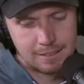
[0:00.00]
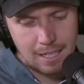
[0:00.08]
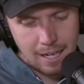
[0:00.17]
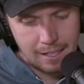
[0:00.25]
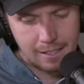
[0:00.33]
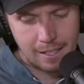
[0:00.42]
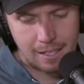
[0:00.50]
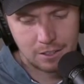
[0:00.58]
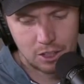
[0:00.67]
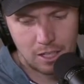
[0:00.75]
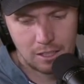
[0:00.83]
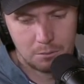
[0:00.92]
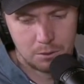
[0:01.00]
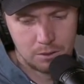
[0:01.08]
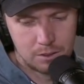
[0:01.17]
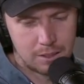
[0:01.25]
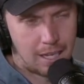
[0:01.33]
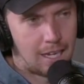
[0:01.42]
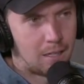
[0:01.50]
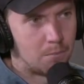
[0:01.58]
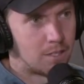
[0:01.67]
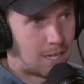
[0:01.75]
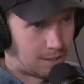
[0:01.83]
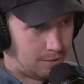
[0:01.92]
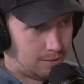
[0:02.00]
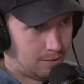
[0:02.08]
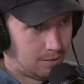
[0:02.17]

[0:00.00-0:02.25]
Tiger and Charlie Woods came second,